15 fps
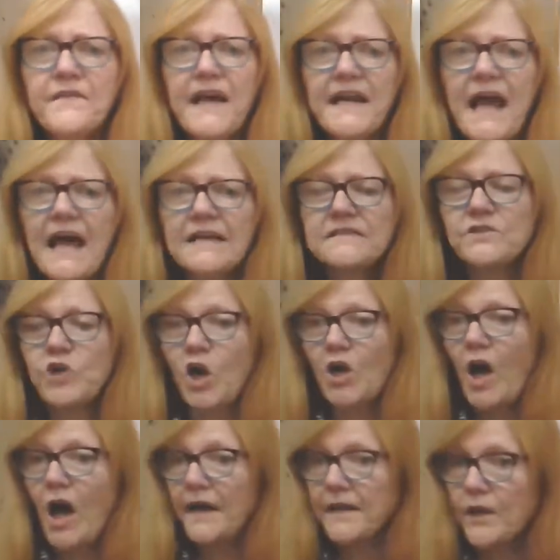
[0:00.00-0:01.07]
that has a
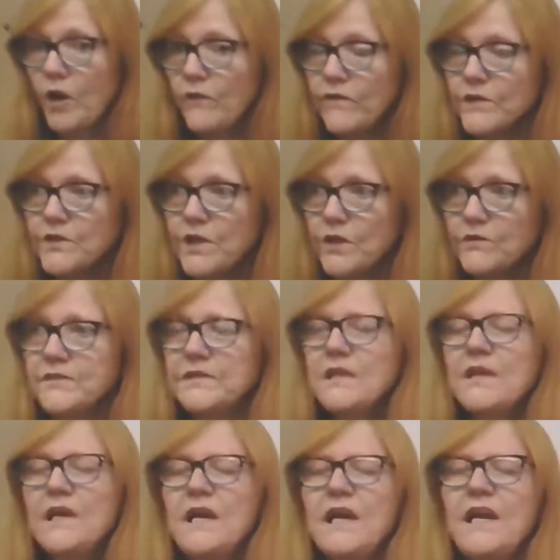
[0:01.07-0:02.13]
narcotic overdose,
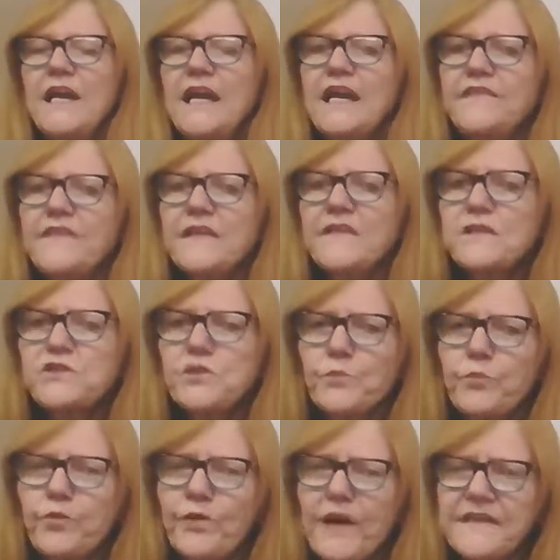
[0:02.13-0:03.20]
anything that
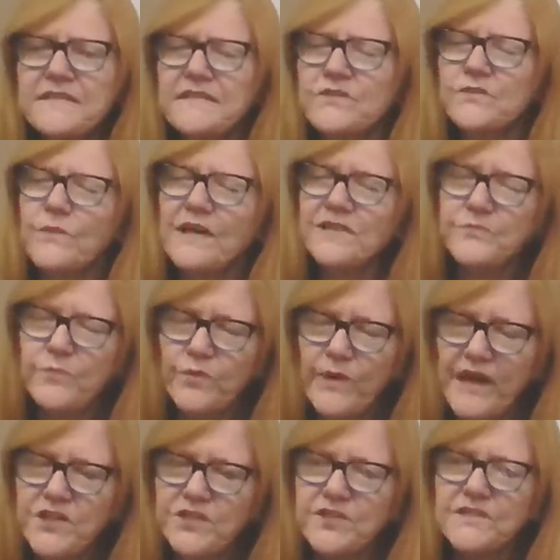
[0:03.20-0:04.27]
suppresses
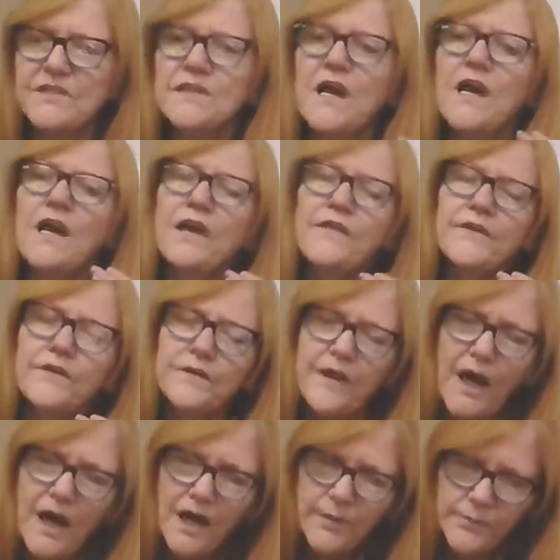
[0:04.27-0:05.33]
respirations, they're
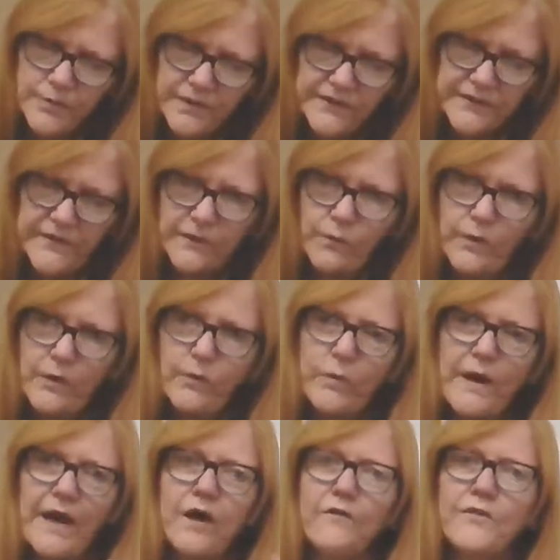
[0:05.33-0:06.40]
not breathing real
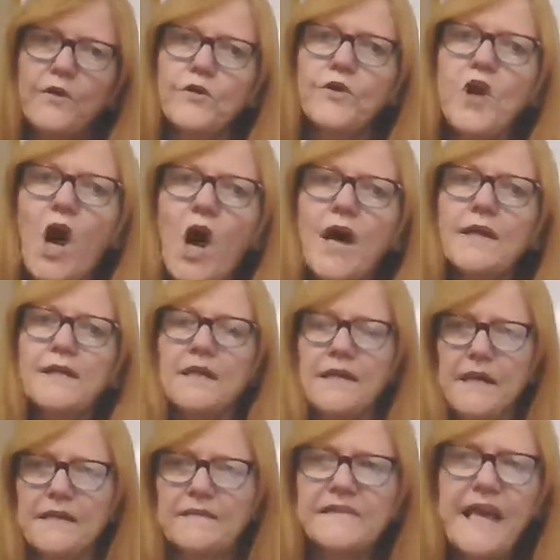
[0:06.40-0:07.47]
well, they're not
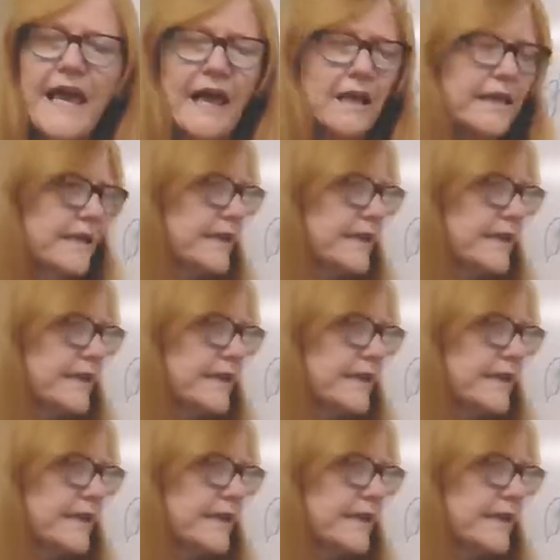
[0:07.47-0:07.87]
exhaling